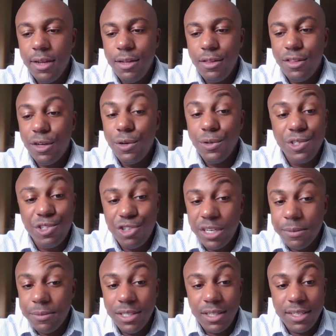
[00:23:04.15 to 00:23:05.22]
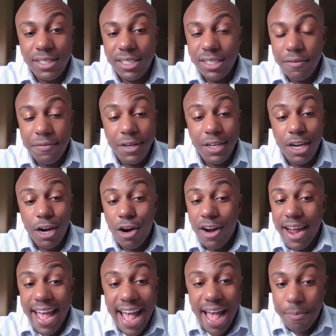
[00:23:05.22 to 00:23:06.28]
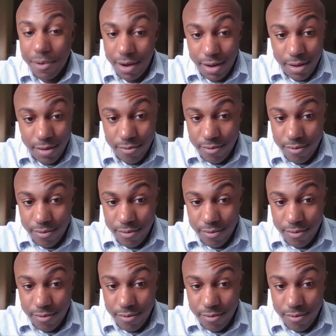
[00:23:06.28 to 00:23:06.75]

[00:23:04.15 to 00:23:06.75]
Those trips to the symphony aren't happening.